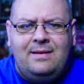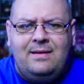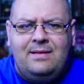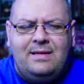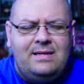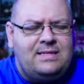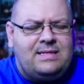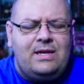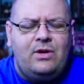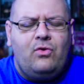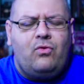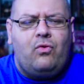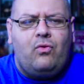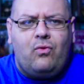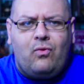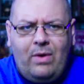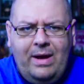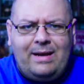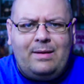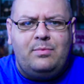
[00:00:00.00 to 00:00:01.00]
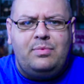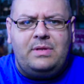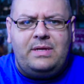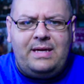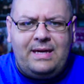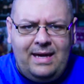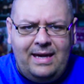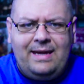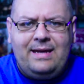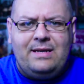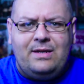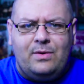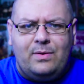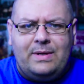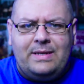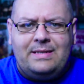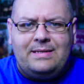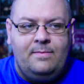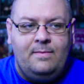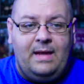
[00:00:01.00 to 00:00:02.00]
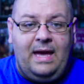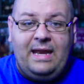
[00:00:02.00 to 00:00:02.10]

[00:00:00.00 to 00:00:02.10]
That's incredibly ignorant.